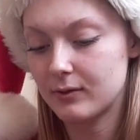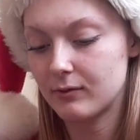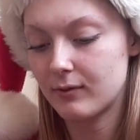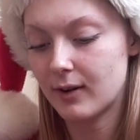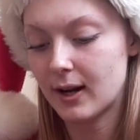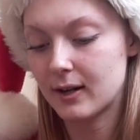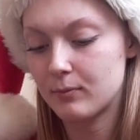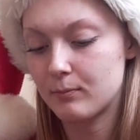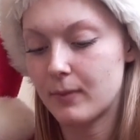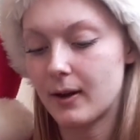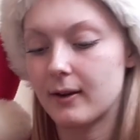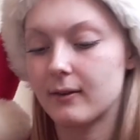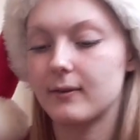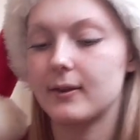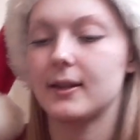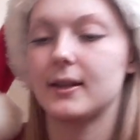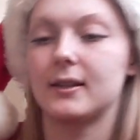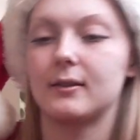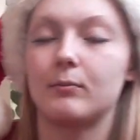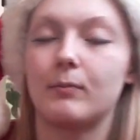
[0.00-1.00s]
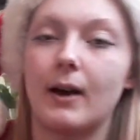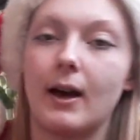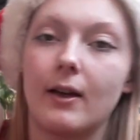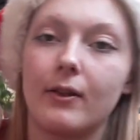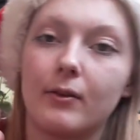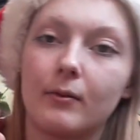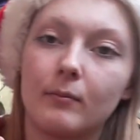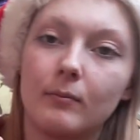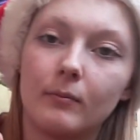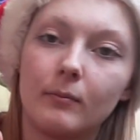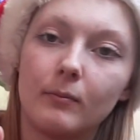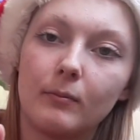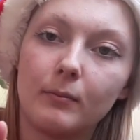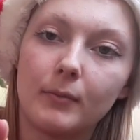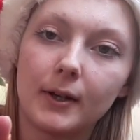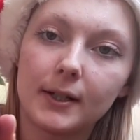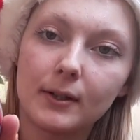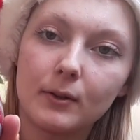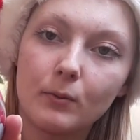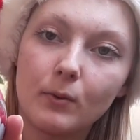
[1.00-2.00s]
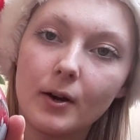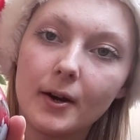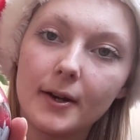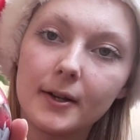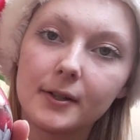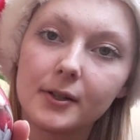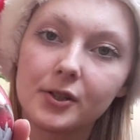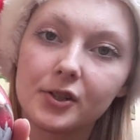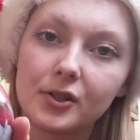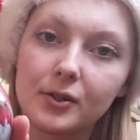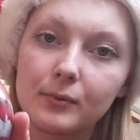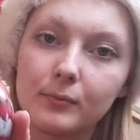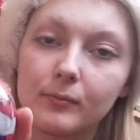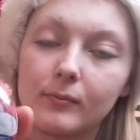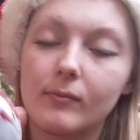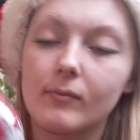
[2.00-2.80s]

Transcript: Red Berries Bath and Body Wash.